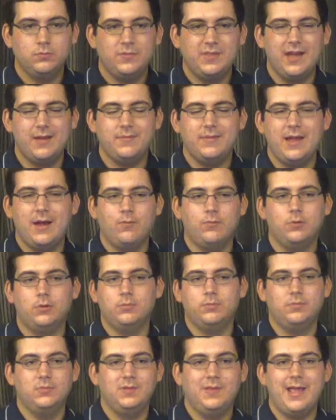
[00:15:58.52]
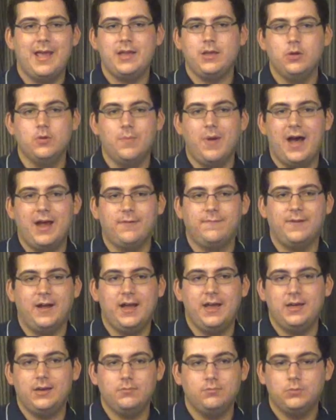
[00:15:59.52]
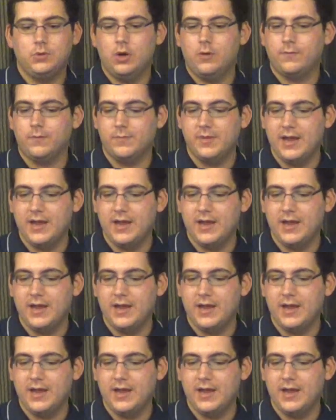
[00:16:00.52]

that will let you modify it and go from